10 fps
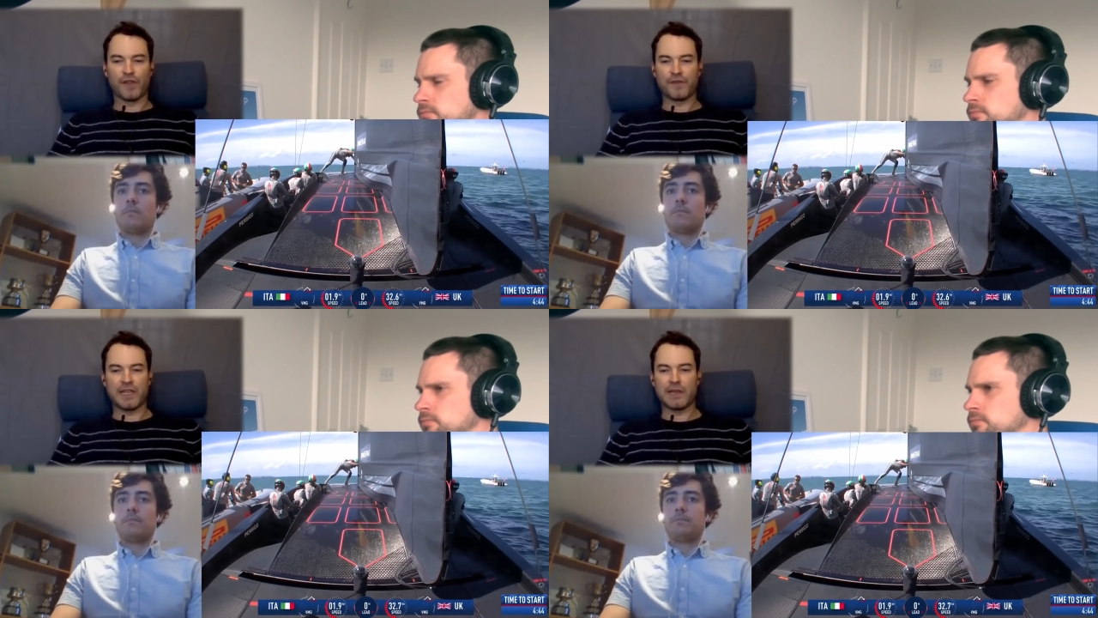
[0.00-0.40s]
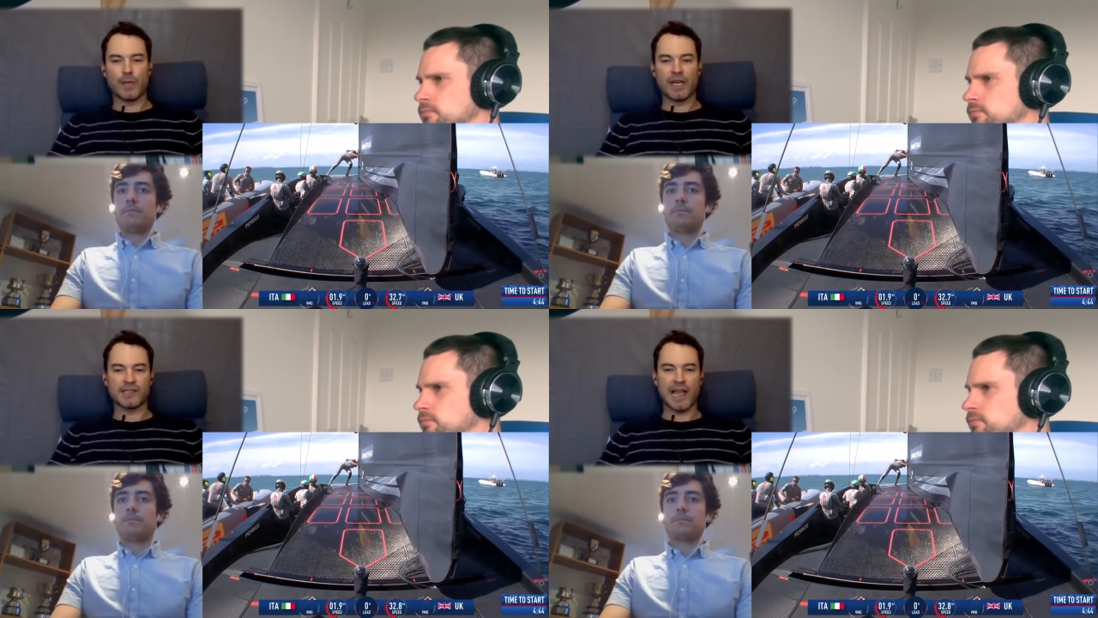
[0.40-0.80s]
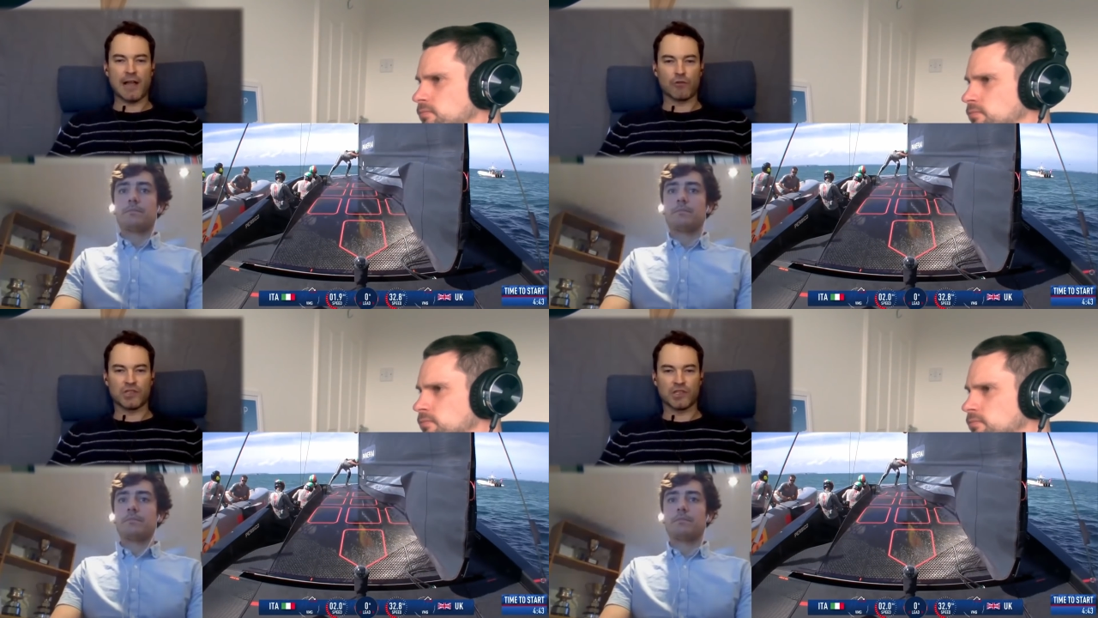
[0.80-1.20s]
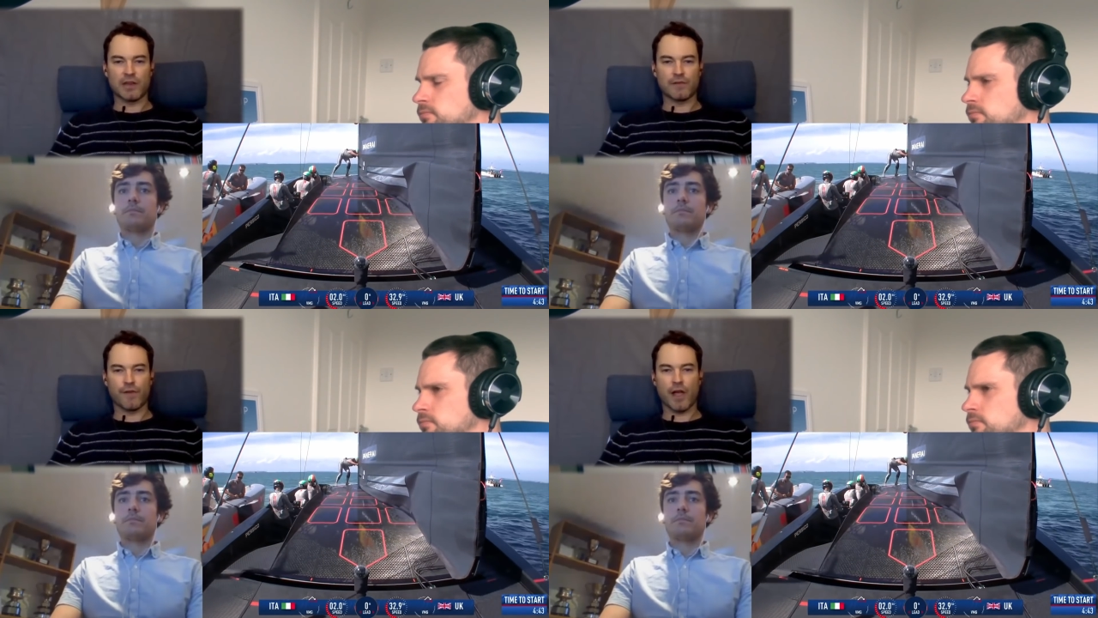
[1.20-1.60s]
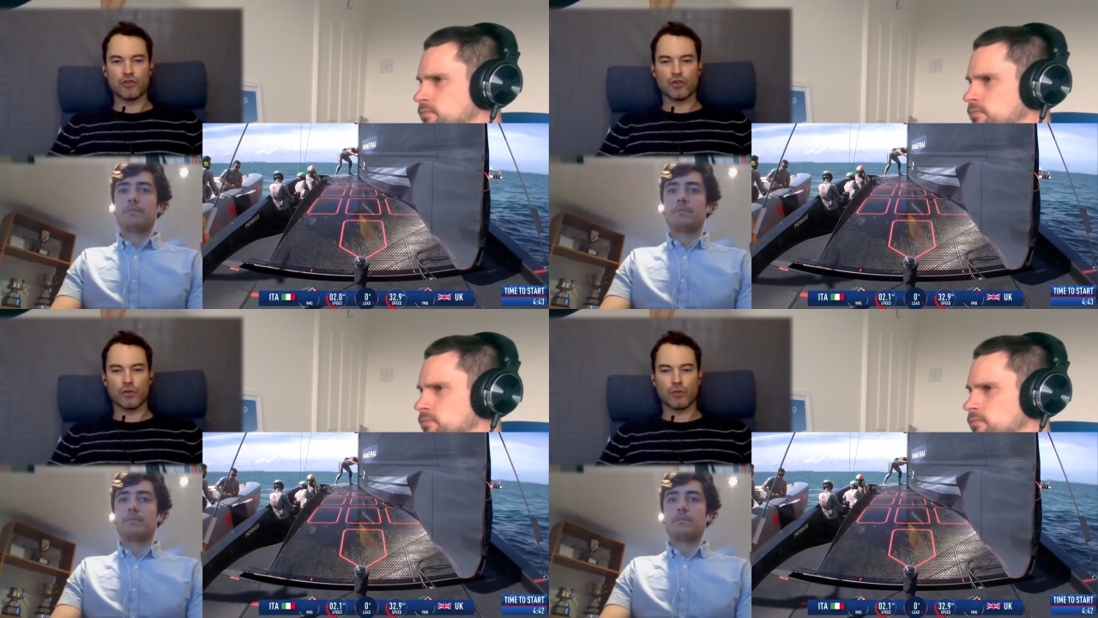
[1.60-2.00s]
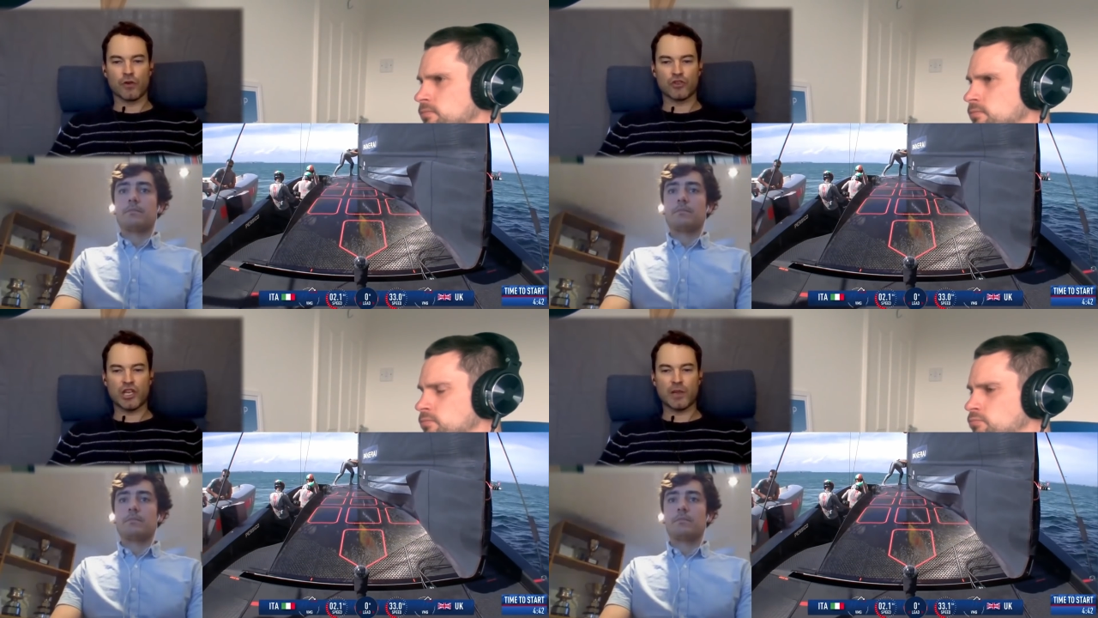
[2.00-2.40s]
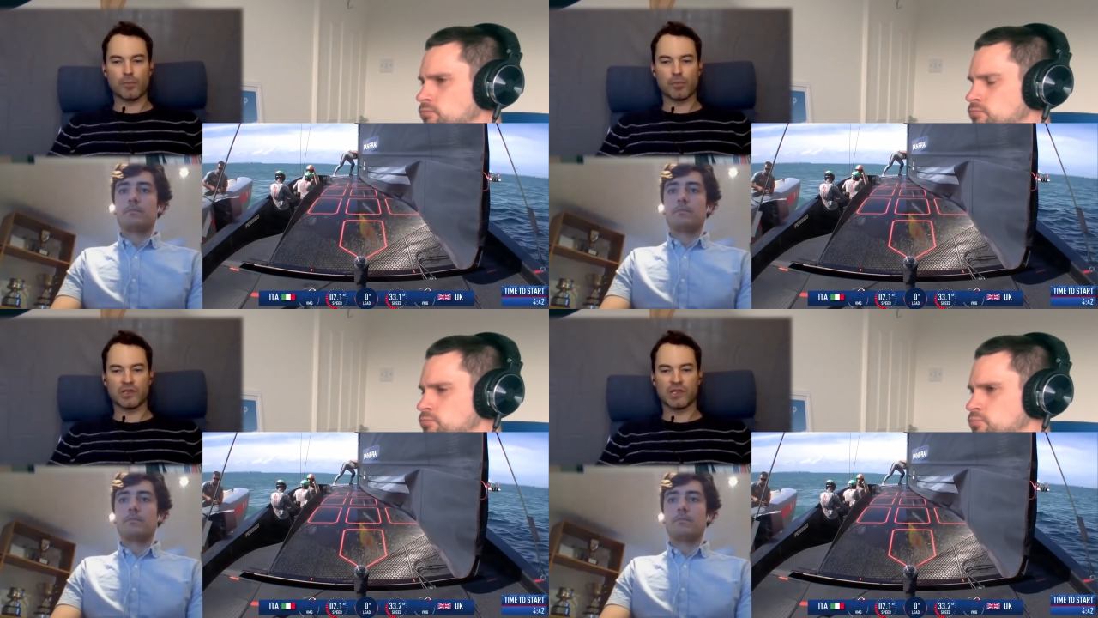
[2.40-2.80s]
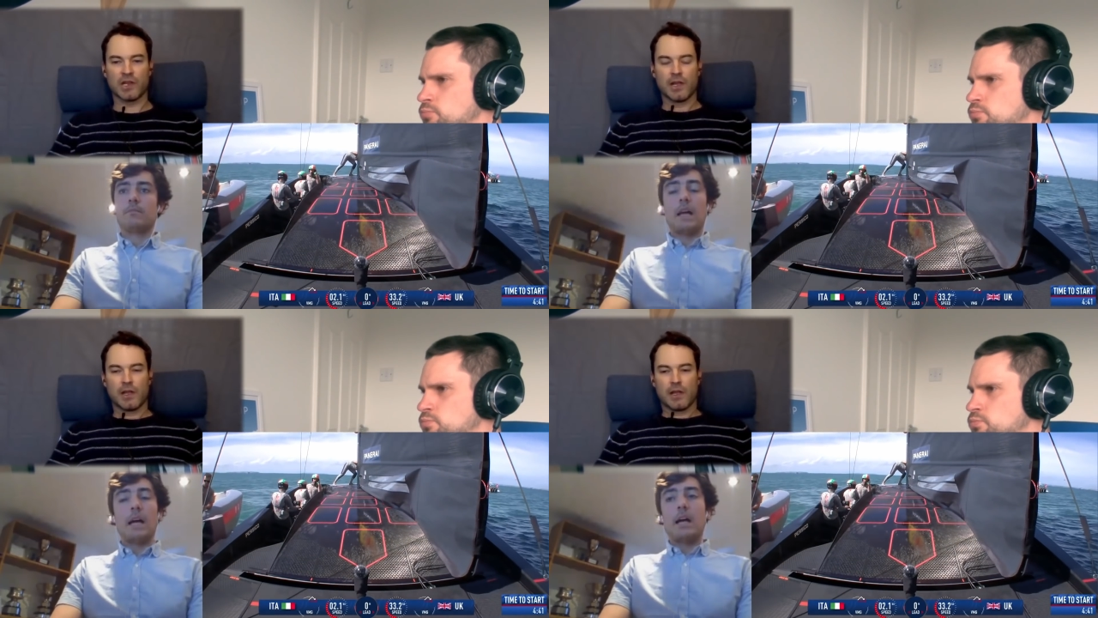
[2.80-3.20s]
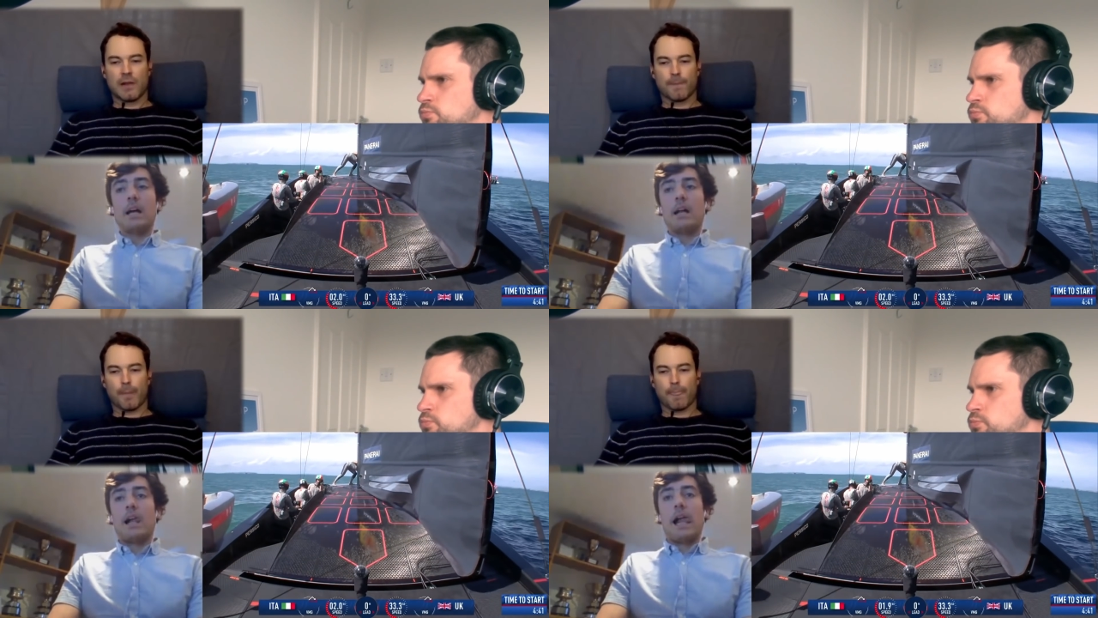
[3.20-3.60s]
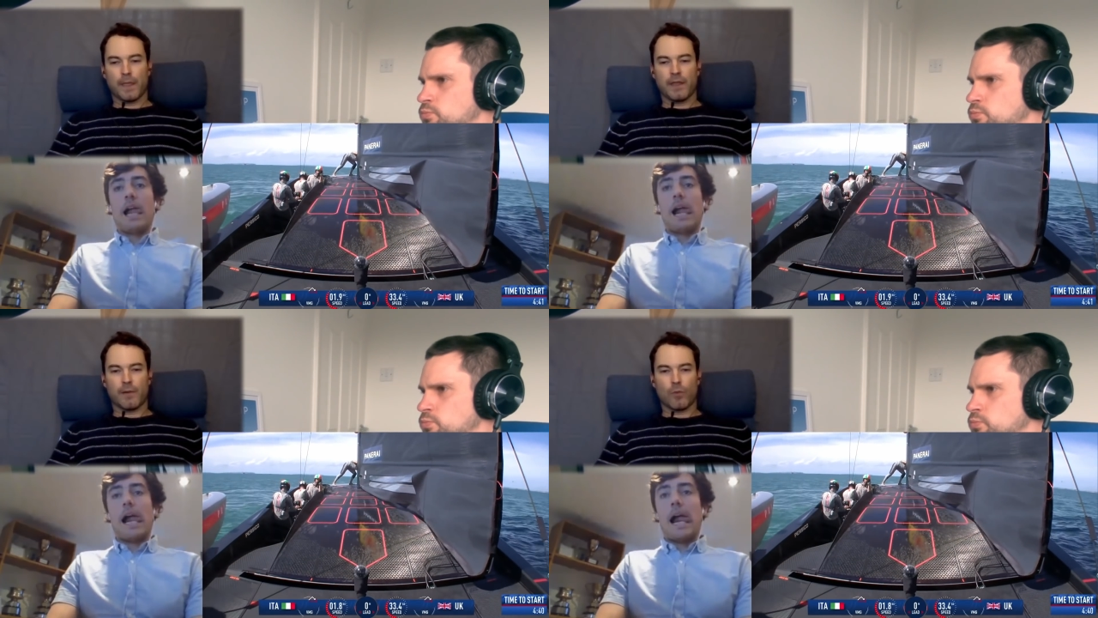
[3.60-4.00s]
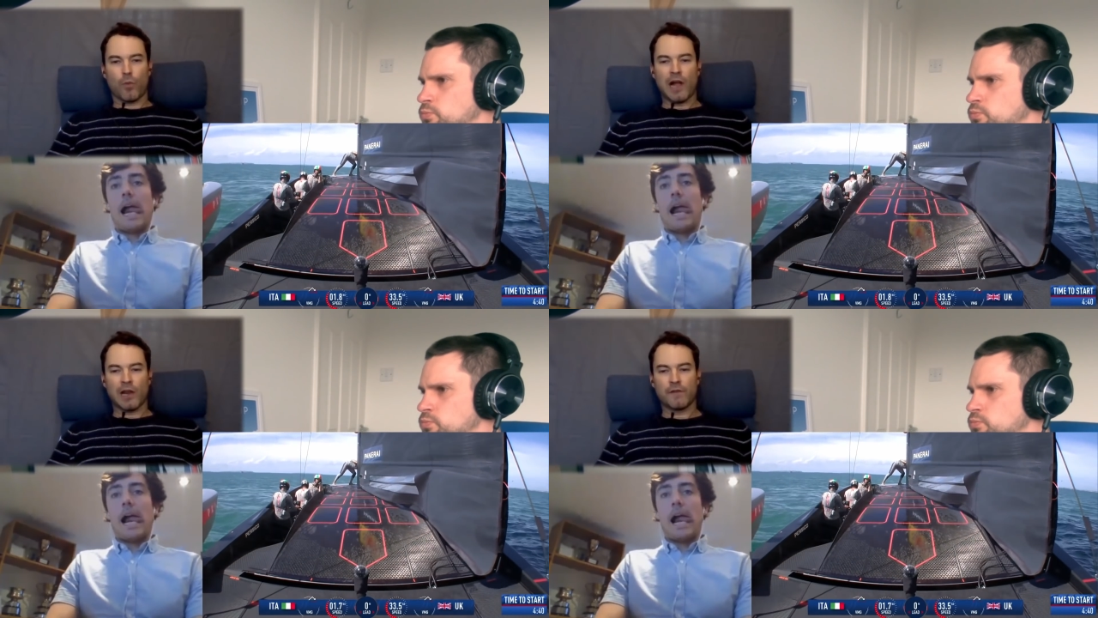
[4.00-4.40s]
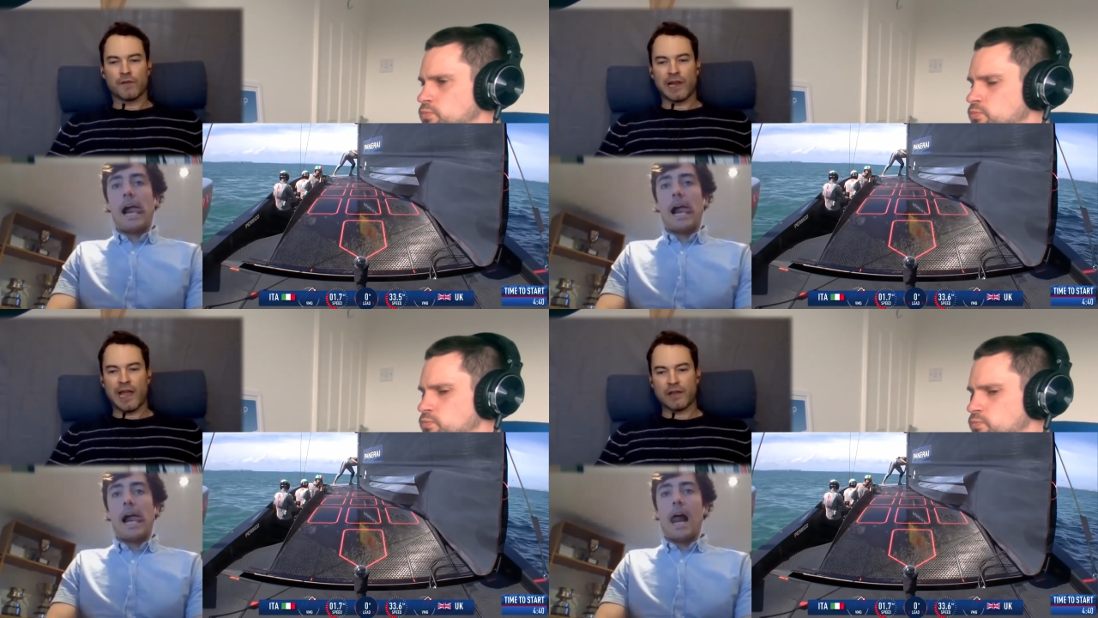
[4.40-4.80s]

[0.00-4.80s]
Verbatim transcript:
Speaker 1: 15 minutes out and then find you're on the wrong jib, because while over the